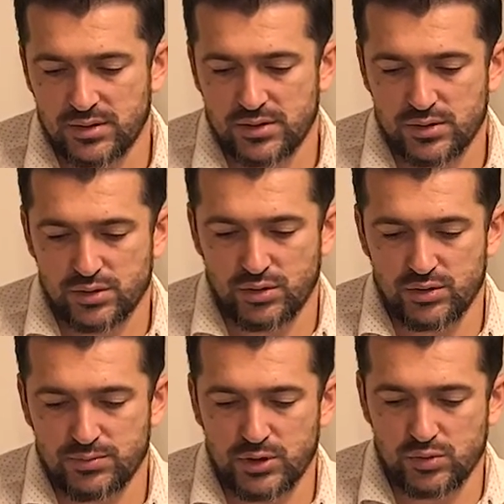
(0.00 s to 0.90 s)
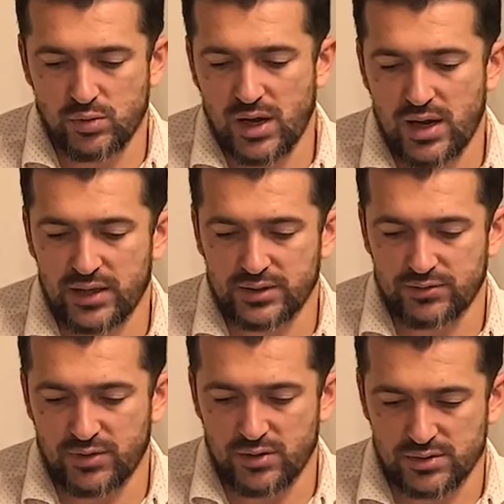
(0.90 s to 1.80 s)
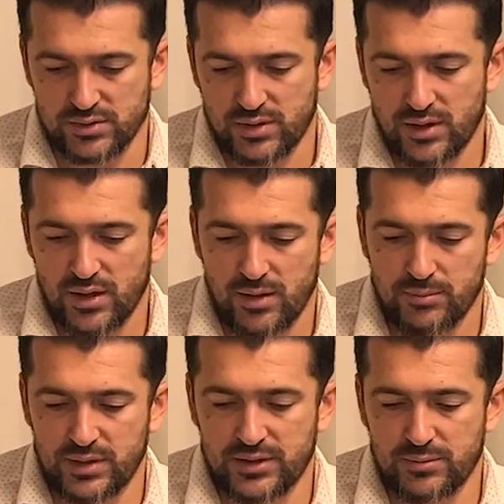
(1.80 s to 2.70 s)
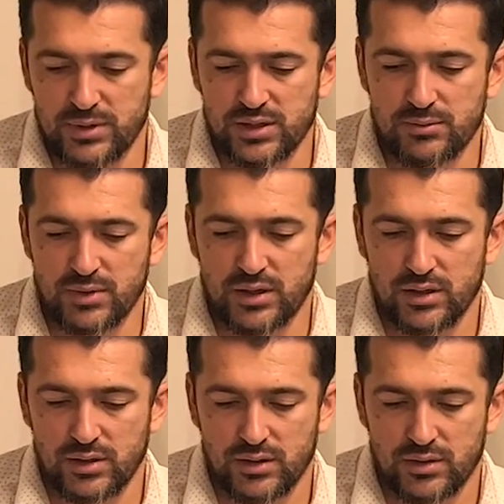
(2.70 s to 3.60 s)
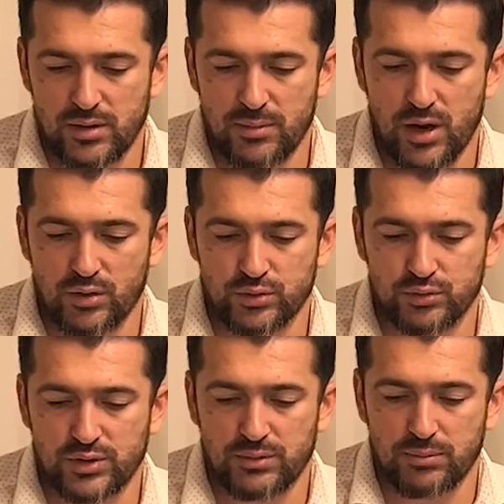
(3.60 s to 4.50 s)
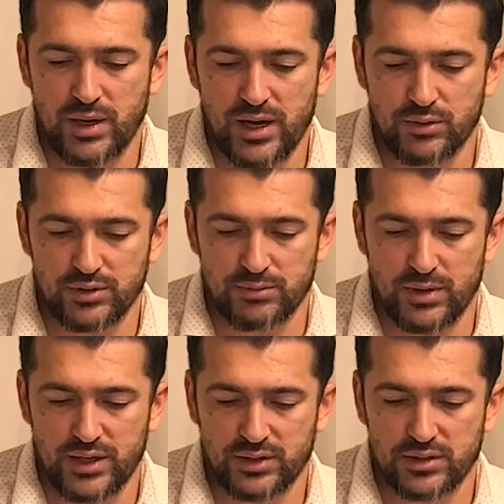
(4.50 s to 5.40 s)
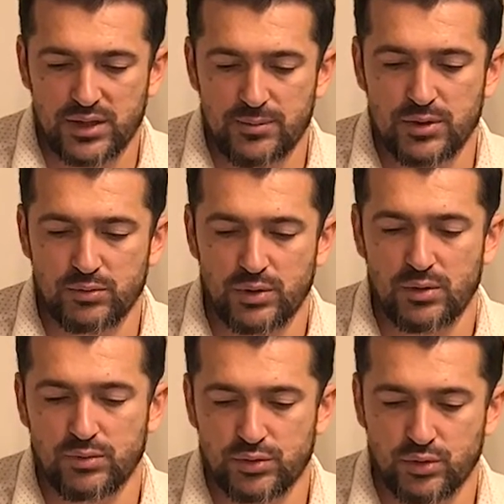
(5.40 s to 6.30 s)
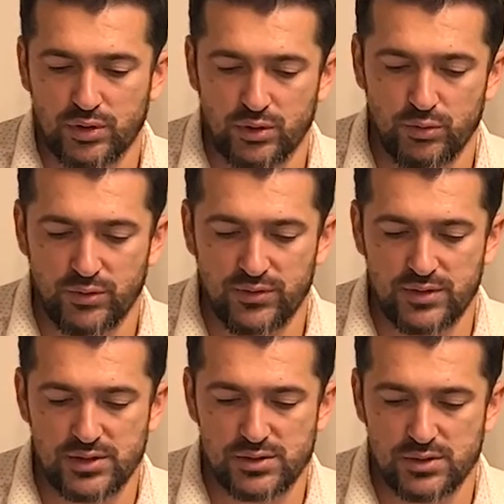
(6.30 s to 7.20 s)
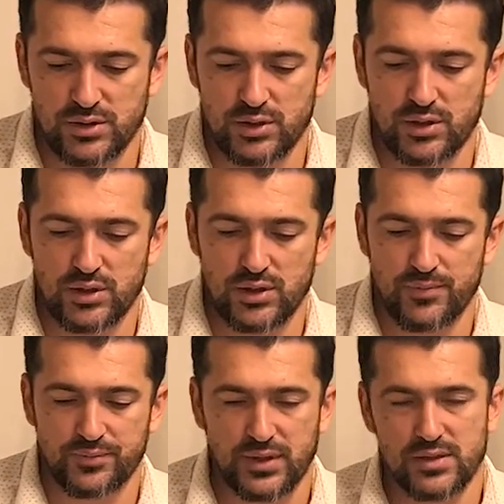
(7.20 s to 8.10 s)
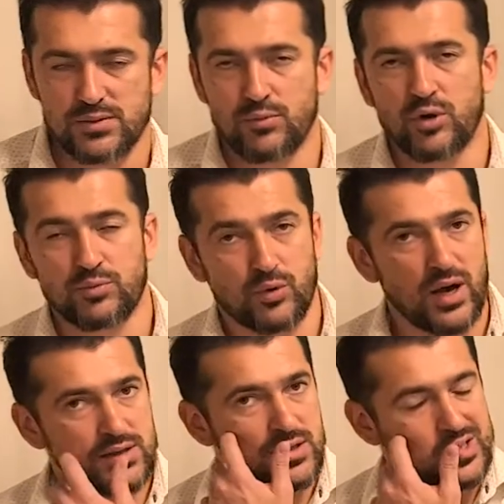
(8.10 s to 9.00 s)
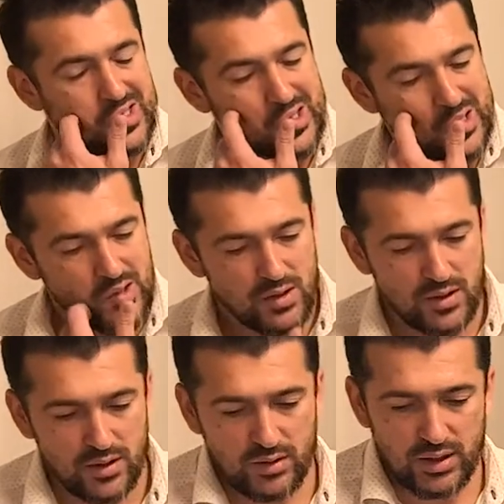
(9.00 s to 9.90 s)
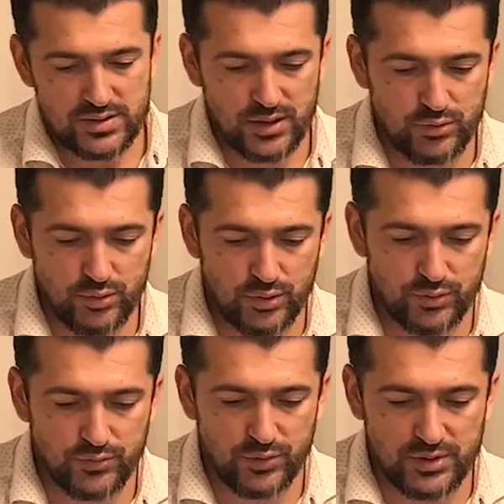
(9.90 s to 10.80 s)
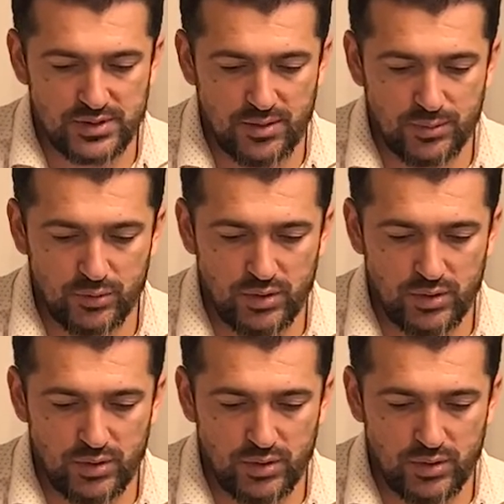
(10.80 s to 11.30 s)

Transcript: So it means 100,000. But the minimal amount you can buy on the market, we talk with these small prices, as I told you, for example,